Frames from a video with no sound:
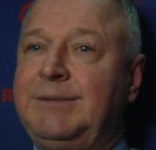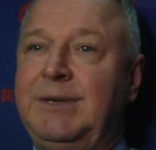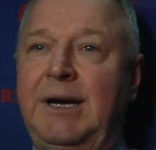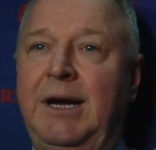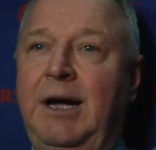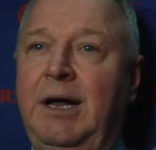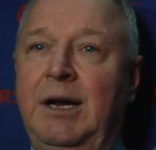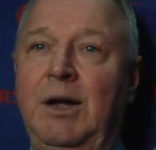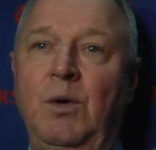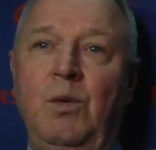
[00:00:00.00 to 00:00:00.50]

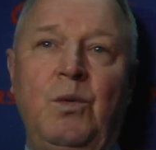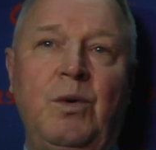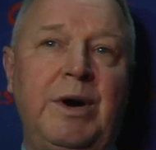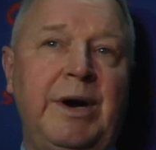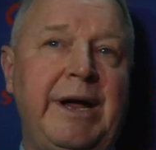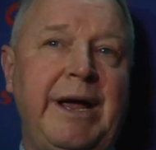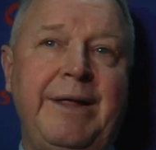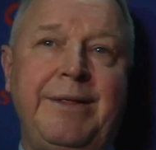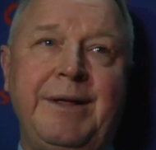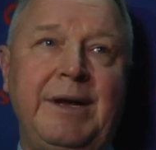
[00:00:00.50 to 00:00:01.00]
all-out
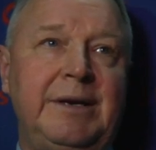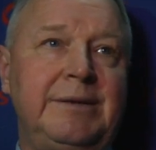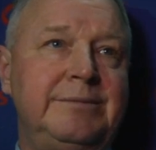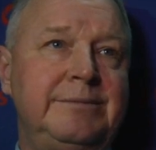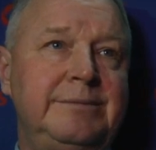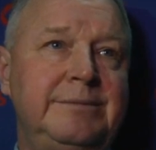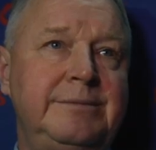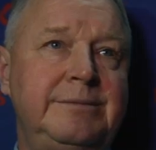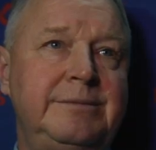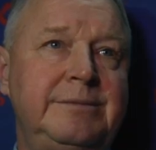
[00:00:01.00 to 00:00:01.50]
work ethic.
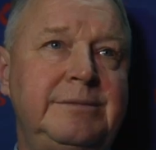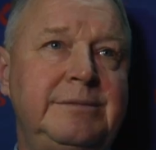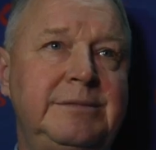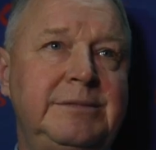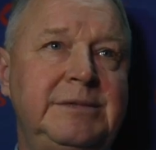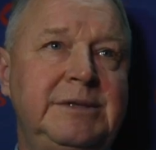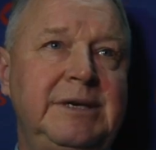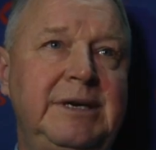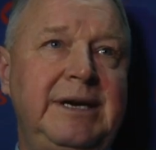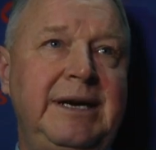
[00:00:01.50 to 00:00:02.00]

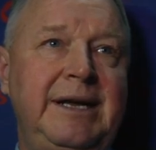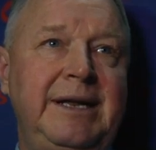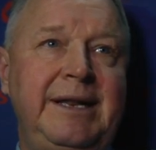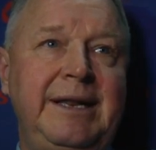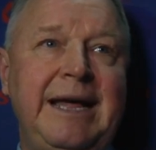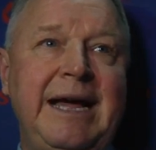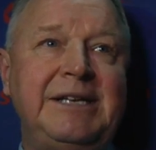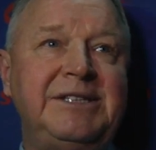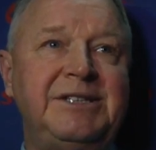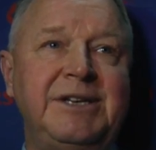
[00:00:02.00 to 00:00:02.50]

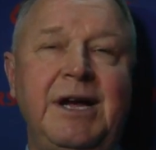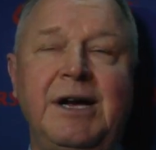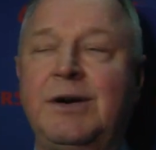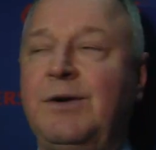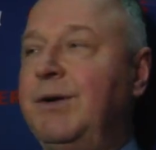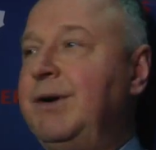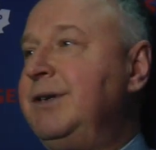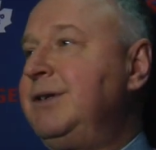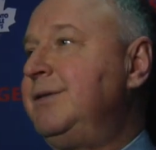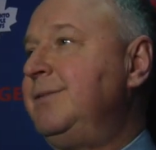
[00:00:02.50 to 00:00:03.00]
And that's not
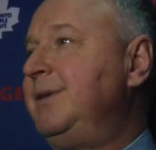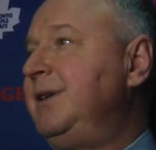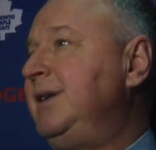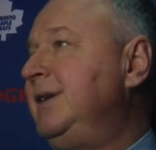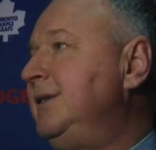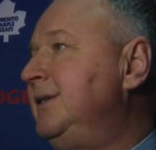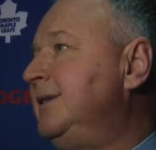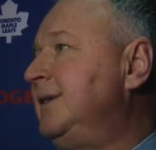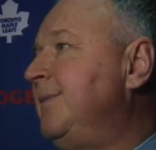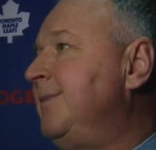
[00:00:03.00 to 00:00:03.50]
going to
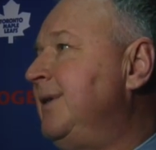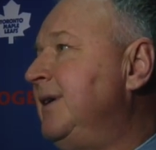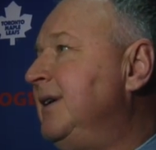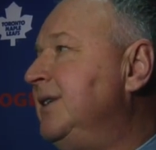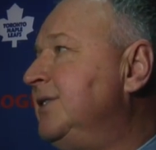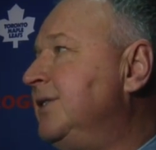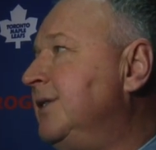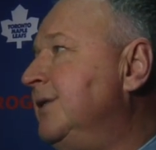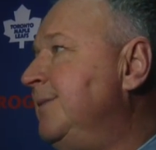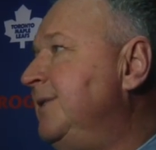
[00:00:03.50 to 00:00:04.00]
be something
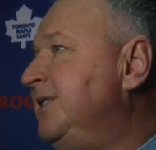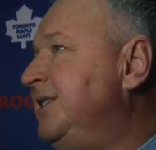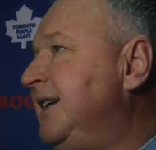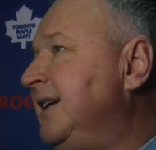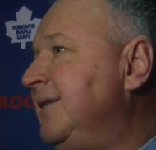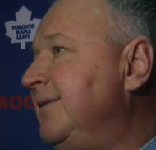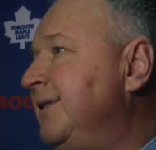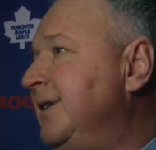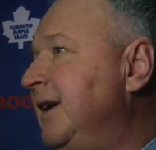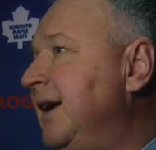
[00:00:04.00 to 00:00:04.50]
that's going to be
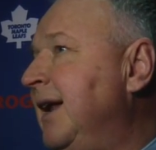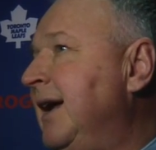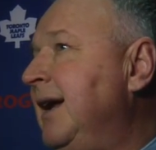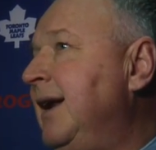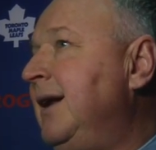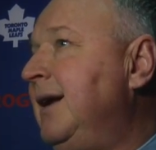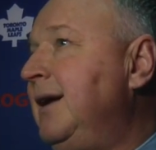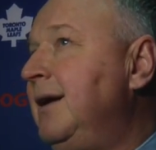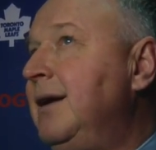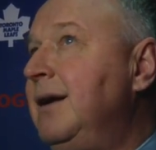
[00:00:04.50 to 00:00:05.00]
taken very
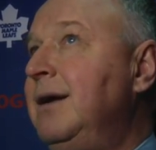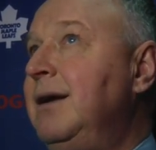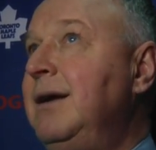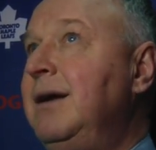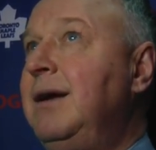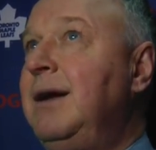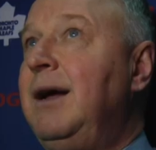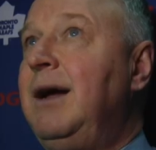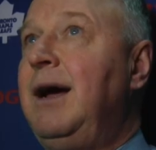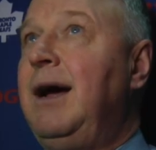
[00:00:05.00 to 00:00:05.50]
lightly.
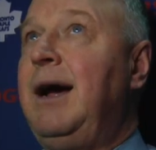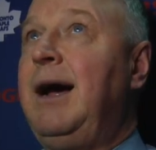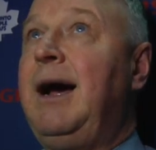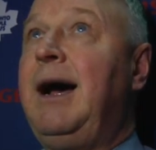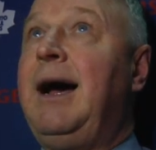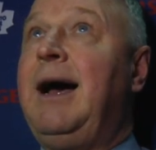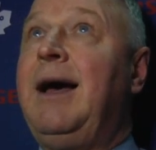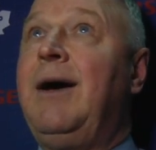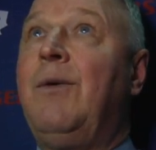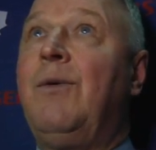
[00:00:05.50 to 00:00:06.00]

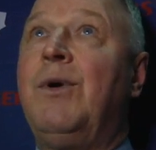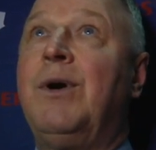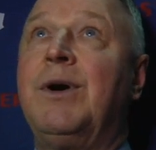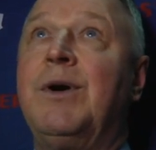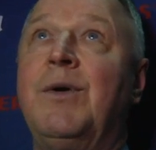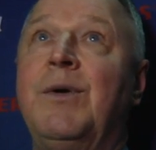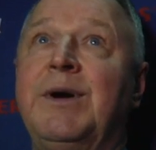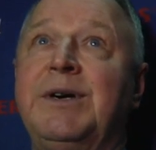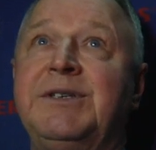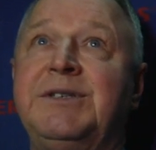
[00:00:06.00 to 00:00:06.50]
We're
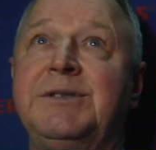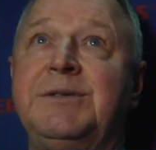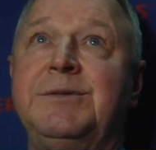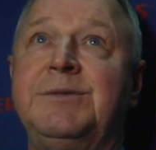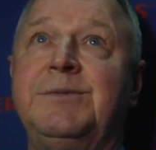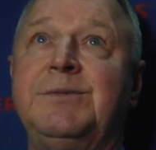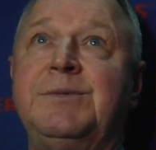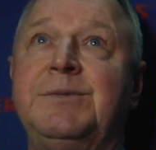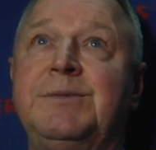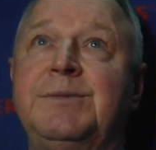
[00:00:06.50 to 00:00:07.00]
going to
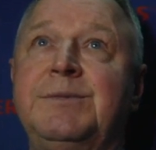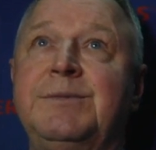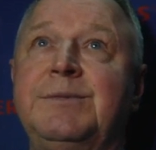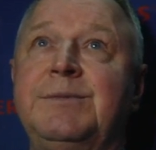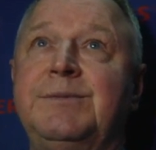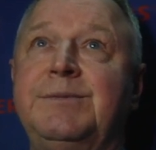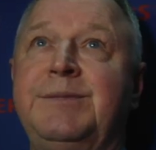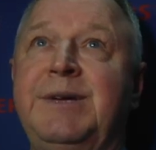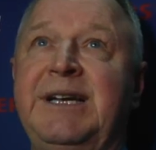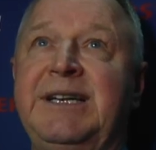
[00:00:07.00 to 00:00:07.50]

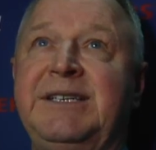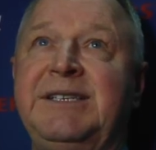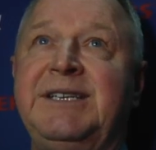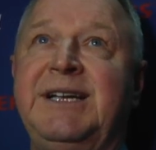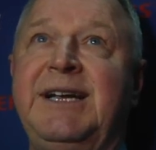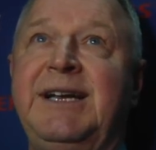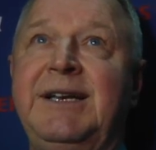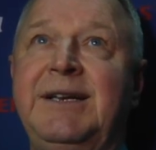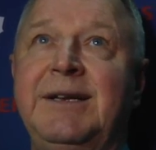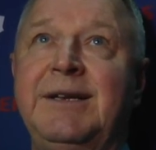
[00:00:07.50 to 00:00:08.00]

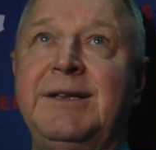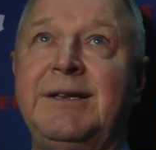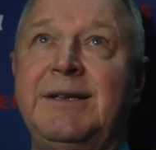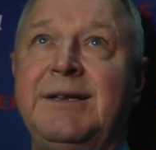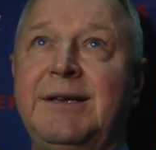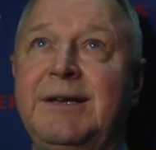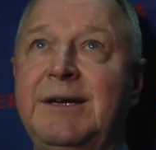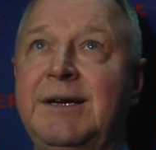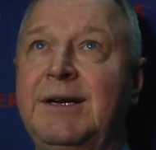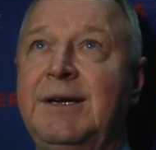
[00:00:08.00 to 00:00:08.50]
maintain that
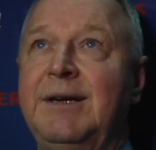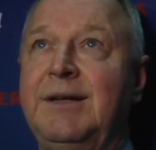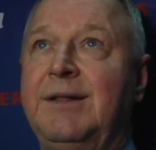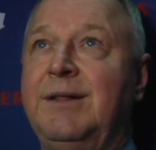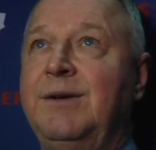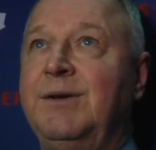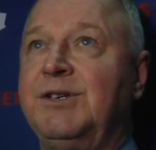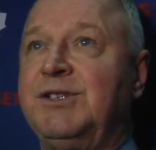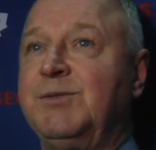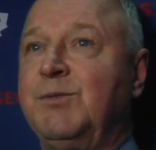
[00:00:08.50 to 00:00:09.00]

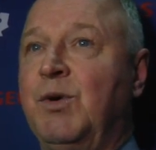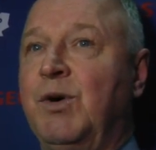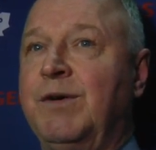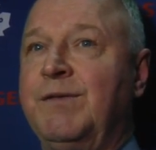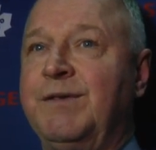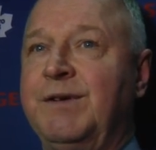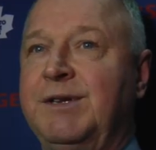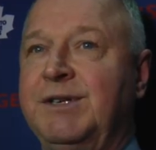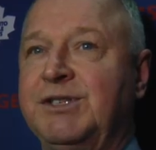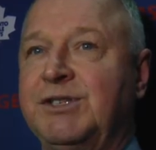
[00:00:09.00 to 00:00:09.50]
there is more
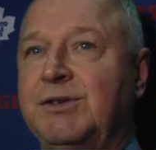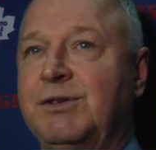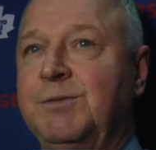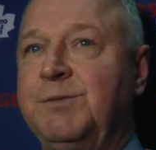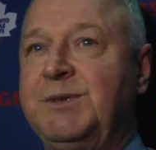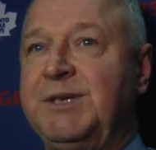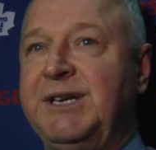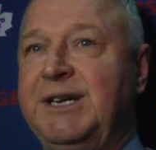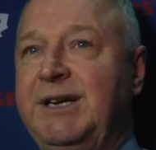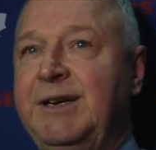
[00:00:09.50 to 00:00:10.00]
for this
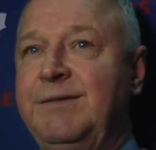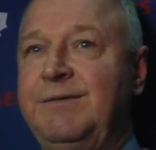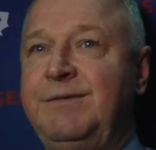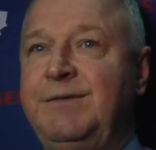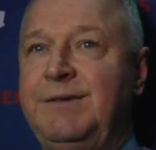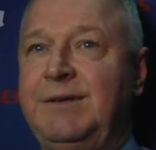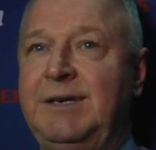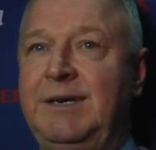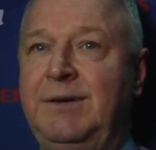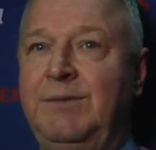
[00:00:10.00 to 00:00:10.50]
group to give,
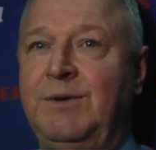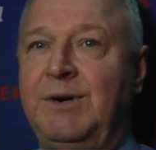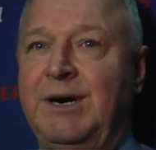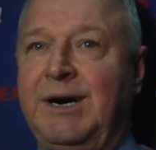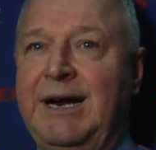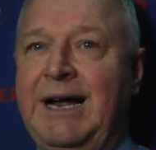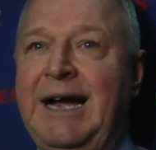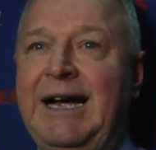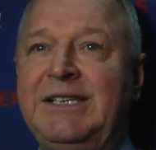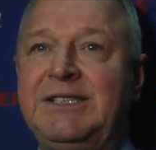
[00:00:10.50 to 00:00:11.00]
and we're
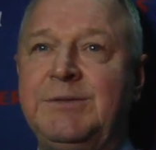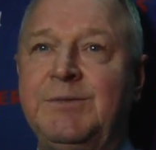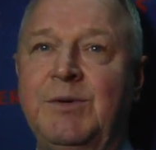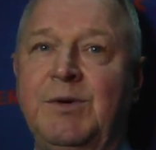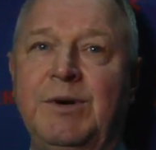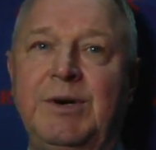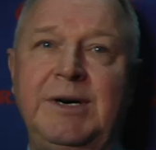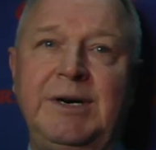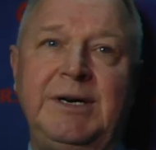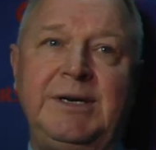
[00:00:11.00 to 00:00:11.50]
going to ask
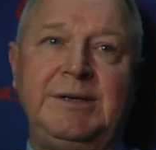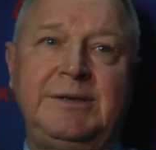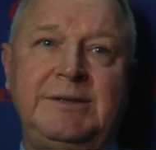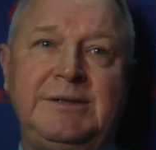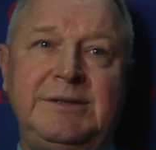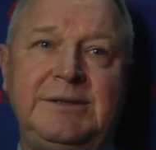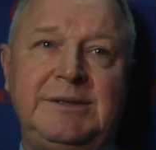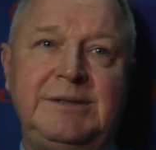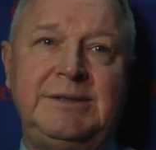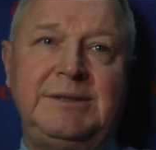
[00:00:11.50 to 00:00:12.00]
more, and
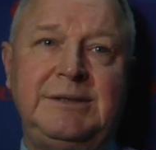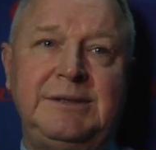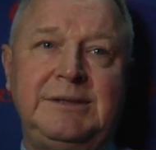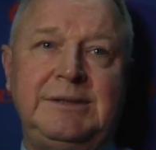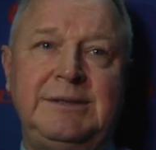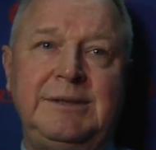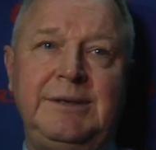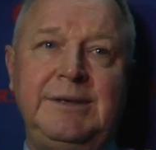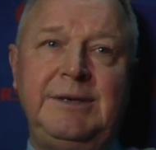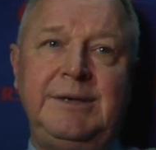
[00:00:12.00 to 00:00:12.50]

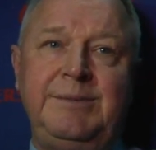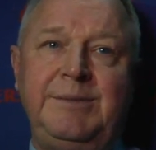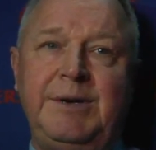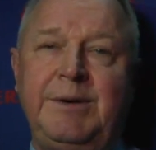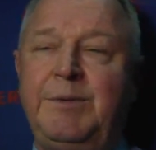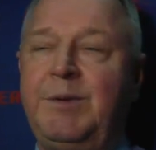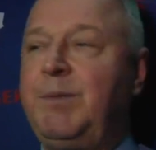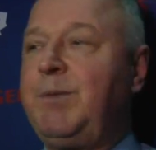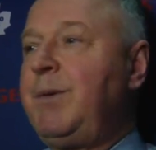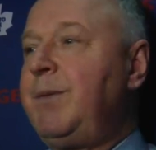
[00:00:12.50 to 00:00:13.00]
they've got
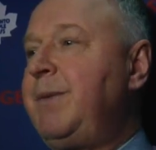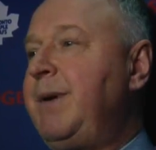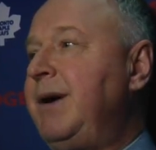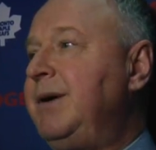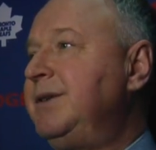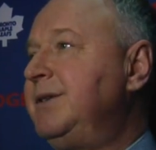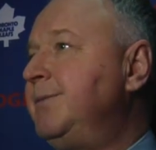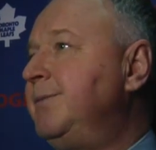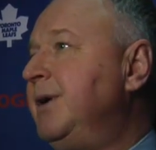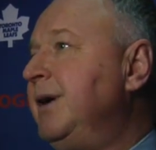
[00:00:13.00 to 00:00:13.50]
to be
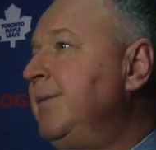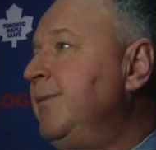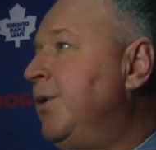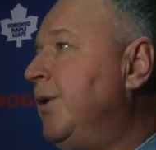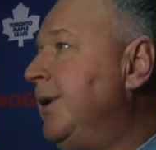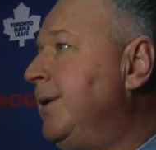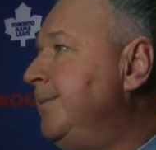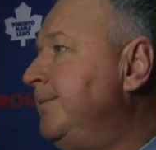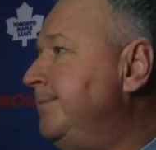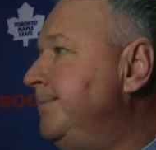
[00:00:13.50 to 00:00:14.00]
prepared to bring
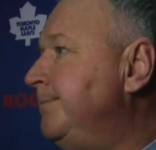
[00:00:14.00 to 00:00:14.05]
more.